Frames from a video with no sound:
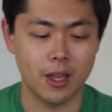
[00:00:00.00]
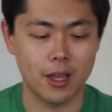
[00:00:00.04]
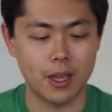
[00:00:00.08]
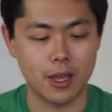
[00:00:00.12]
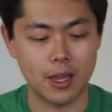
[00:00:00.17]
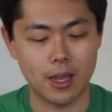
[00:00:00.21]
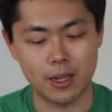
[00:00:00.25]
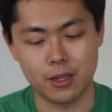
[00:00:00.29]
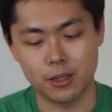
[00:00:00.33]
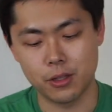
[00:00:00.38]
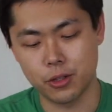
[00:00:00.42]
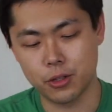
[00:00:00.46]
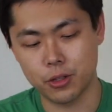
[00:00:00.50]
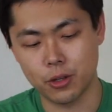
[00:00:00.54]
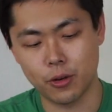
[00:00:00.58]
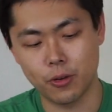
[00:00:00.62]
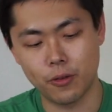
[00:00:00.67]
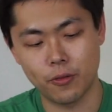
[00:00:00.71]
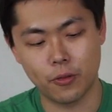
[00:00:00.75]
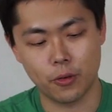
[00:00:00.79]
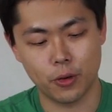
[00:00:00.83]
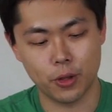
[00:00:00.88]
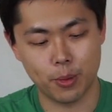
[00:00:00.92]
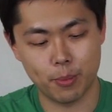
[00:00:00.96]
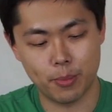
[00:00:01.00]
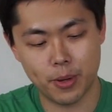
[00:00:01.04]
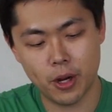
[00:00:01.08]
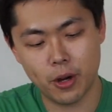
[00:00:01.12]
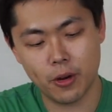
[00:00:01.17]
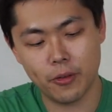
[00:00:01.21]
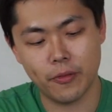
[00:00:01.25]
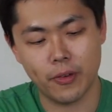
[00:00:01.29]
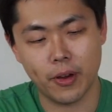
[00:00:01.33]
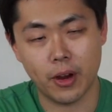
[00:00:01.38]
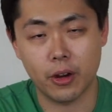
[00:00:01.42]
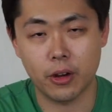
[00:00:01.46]
And so for the
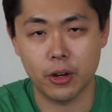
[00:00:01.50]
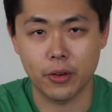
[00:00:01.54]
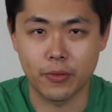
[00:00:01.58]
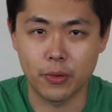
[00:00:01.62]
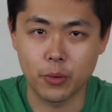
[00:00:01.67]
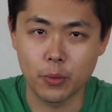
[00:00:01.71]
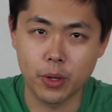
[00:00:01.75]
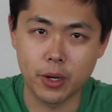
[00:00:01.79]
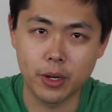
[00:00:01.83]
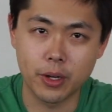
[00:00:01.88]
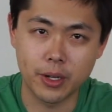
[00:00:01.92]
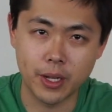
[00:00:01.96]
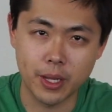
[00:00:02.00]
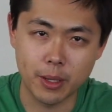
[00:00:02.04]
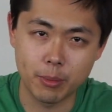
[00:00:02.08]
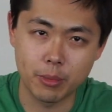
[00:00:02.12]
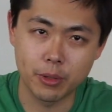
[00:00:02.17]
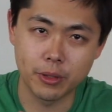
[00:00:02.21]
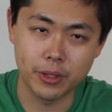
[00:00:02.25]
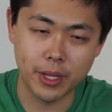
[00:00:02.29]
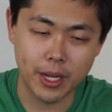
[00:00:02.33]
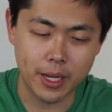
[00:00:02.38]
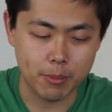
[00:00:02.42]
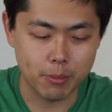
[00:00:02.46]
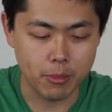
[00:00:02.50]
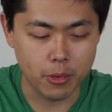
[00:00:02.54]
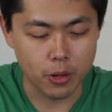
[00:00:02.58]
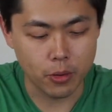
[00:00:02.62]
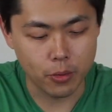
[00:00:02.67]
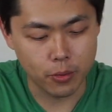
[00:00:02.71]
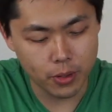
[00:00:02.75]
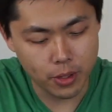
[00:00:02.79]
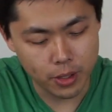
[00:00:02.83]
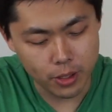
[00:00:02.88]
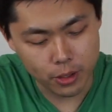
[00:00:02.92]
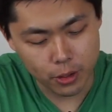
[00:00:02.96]
purifier, if you want to enable night
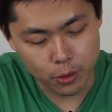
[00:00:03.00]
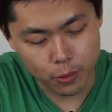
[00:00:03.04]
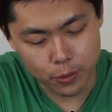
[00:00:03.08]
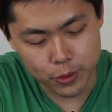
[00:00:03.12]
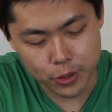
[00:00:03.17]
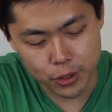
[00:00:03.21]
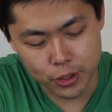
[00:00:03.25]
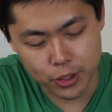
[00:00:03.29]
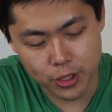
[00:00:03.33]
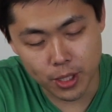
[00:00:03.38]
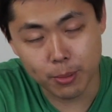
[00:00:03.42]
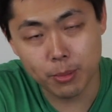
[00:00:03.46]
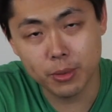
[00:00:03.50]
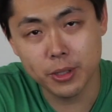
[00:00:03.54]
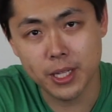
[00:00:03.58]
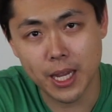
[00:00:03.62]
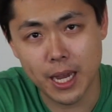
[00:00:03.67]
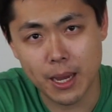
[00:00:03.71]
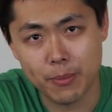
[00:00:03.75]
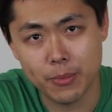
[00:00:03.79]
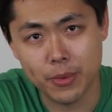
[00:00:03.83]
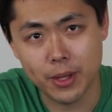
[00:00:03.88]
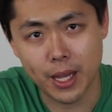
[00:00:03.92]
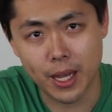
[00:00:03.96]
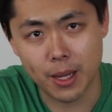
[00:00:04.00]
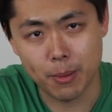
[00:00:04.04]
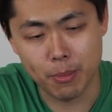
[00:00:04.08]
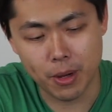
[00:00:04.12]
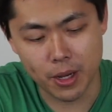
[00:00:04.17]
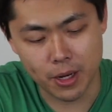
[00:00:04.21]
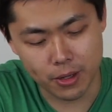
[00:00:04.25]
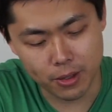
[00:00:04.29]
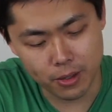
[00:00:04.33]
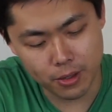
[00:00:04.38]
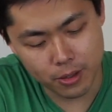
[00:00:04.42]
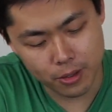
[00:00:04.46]
mode, you just double tap the A
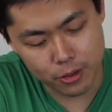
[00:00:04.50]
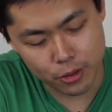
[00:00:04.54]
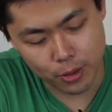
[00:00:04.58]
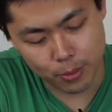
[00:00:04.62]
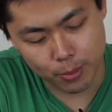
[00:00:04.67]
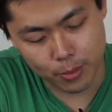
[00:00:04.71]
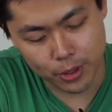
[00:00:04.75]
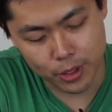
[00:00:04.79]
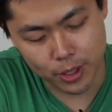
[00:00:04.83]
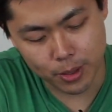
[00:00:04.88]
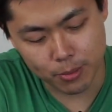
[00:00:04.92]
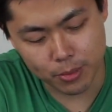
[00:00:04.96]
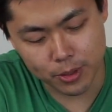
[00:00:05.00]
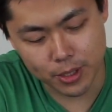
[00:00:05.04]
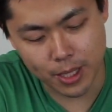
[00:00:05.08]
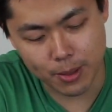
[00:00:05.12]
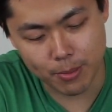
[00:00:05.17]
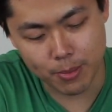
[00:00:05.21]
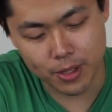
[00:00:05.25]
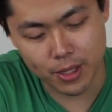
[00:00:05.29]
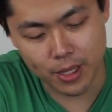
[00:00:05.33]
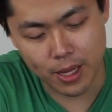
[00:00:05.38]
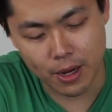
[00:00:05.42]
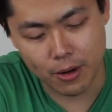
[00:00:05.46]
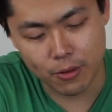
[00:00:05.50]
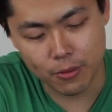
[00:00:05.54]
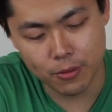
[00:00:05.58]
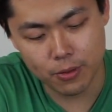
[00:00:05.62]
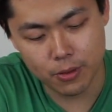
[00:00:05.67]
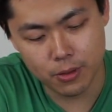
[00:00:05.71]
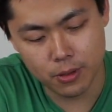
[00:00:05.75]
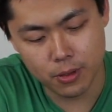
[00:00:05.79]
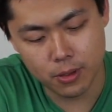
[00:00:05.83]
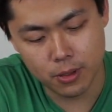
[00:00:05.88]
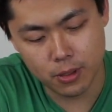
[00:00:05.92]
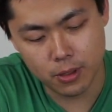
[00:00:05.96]
button. So I'm going to double tap it now,
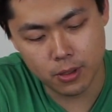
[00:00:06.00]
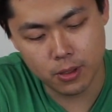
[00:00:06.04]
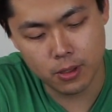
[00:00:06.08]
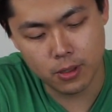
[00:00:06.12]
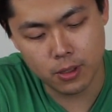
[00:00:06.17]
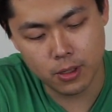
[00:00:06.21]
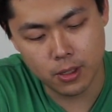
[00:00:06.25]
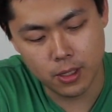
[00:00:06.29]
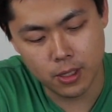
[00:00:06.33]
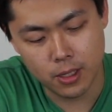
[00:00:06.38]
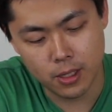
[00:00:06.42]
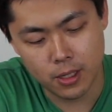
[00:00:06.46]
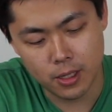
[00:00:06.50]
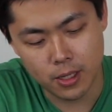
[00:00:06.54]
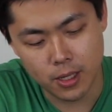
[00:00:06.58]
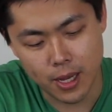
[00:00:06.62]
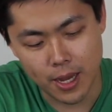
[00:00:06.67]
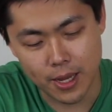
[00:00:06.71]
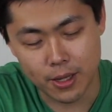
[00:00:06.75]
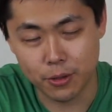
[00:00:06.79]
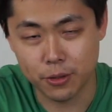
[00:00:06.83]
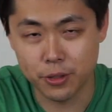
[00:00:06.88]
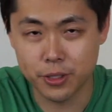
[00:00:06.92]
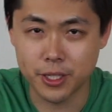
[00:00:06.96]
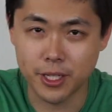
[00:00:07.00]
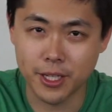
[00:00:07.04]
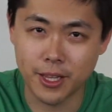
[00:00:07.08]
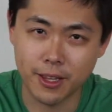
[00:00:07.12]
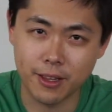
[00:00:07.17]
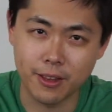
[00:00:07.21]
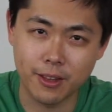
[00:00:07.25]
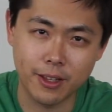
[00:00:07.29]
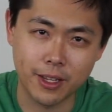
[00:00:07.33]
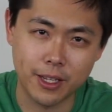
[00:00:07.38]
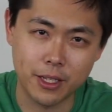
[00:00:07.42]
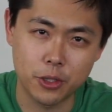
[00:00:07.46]
and you'll see that the
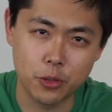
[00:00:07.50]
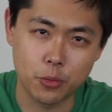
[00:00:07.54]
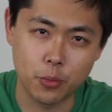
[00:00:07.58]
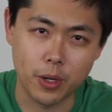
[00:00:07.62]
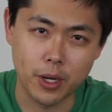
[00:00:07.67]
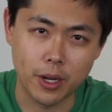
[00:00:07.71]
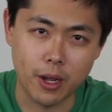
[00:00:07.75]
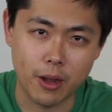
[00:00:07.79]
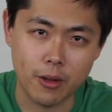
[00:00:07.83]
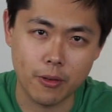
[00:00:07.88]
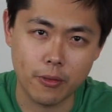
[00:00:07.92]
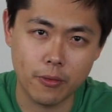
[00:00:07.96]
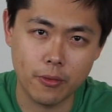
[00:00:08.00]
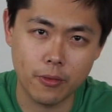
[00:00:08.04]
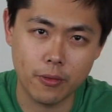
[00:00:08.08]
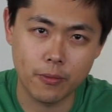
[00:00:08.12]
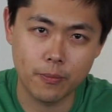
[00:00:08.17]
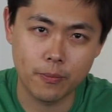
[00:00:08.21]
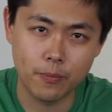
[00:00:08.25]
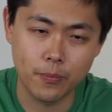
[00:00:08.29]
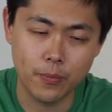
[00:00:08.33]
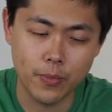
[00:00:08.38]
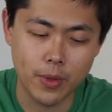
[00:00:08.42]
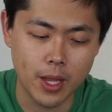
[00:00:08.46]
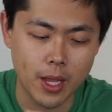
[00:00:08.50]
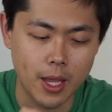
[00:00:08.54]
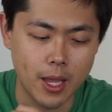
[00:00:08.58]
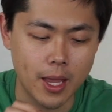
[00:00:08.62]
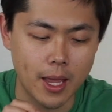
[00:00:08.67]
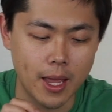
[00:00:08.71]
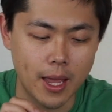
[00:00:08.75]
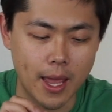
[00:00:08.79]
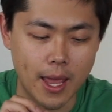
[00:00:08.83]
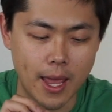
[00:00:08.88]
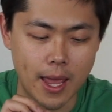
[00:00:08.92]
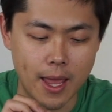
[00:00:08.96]
lights went off.
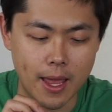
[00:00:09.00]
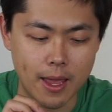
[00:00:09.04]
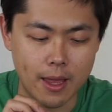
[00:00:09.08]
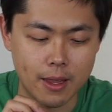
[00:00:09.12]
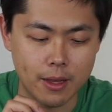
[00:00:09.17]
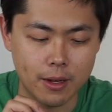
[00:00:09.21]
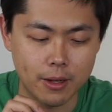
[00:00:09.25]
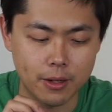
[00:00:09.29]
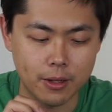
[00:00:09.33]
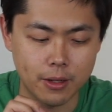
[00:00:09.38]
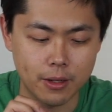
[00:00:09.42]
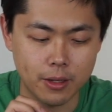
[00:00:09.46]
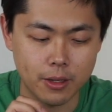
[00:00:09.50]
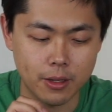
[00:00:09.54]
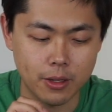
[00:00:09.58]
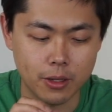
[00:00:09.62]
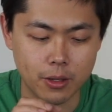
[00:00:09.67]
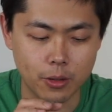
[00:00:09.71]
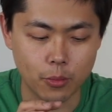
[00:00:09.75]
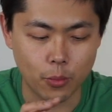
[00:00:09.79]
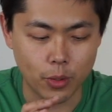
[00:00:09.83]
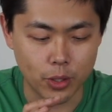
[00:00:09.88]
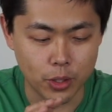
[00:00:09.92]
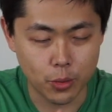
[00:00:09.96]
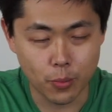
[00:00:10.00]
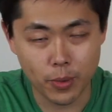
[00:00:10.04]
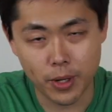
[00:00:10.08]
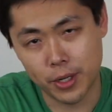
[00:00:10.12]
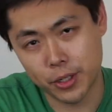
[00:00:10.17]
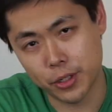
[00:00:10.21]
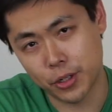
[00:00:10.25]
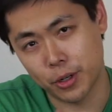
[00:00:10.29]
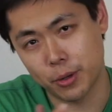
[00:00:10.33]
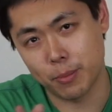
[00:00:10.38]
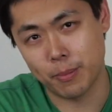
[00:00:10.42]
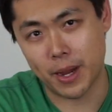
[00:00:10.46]
And when you want to
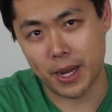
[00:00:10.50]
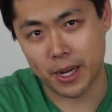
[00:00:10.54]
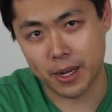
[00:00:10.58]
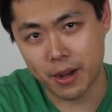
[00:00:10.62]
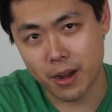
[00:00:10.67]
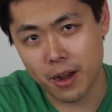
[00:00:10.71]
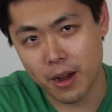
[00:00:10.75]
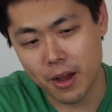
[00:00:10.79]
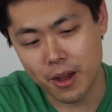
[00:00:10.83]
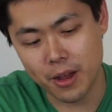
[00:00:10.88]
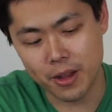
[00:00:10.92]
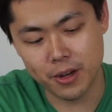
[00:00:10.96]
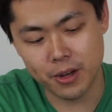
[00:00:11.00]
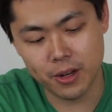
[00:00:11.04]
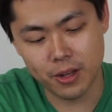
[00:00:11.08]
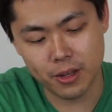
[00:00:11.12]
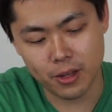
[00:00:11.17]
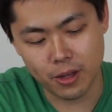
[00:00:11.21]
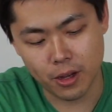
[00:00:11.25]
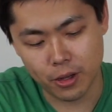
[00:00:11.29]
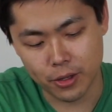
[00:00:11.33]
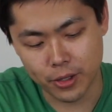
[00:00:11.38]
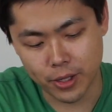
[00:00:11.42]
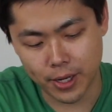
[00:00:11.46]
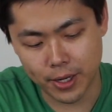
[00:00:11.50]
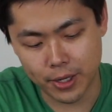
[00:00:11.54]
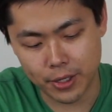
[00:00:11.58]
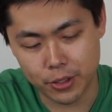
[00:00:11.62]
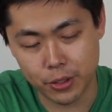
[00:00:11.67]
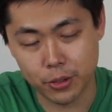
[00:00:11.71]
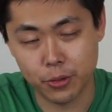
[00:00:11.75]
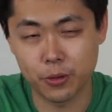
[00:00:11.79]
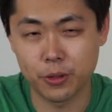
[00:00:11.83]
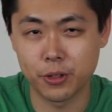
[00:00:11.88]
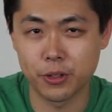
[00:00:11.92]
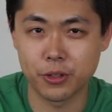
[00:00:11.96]
turn it back on, all you got to
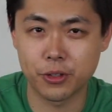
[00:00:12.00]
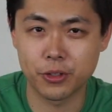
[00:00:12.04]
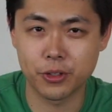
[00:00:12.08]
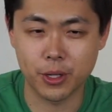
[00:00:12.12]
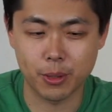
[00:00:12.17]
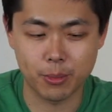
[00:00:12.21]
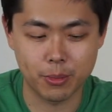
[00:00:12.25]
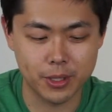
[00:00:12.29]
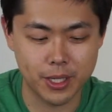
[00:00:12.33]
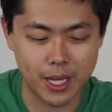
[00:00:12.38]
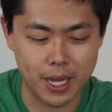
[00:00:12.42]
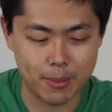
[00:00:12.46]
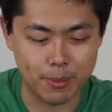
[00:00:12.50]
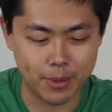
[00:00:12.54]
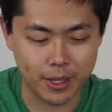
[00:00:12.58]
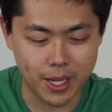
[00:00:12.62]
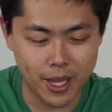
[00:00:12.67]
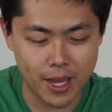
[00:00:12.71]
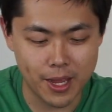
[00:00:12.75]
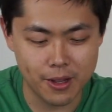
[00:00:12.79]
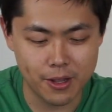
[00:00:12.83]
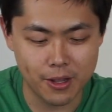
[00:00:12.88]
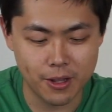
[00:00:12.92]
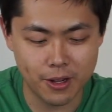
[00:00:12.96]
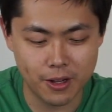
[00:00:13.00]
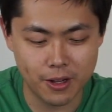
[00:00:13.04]
do is double tap again,